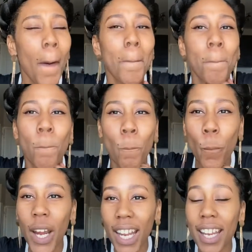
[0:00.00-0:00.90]

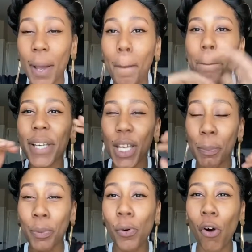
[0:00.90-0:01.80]
When
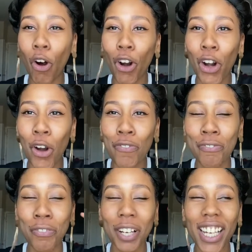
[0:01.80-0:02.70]
people are
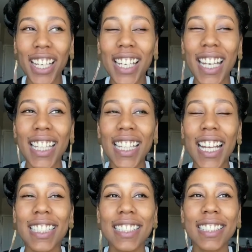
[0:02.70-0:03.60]
afraid and they
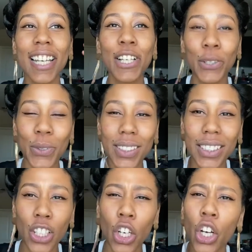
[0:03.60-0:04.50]

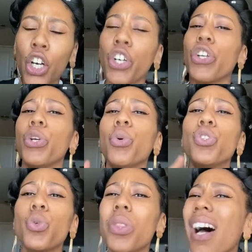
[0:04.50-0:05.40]
sell, you
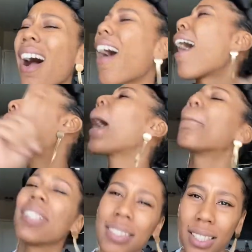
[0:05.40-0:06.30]
do the
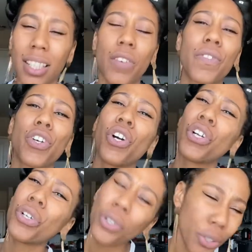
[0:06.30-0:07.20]
opposite of the
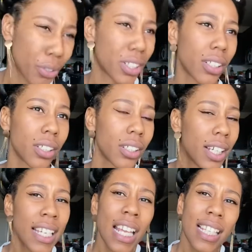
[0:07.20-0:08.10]
herd.
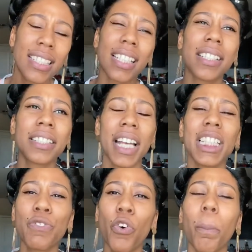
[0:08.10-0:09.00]

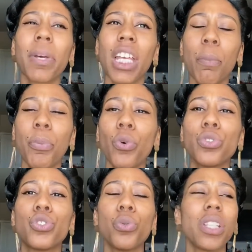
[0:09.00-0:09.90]
Successful people
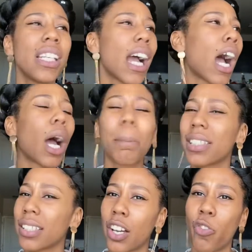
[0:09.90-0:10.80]
do the
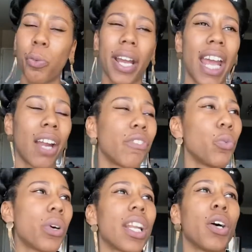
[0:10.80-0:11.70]
opposite of what
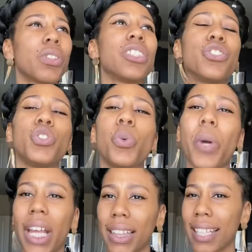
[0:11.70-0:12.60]
everyone else is
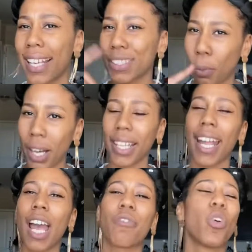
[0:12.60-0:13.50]
doing. That's why they
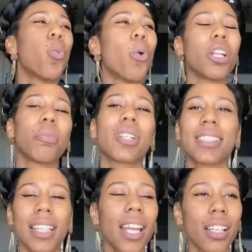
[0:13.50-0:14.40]
have the
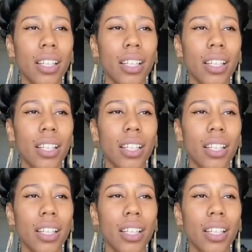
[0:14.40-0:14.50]
1%.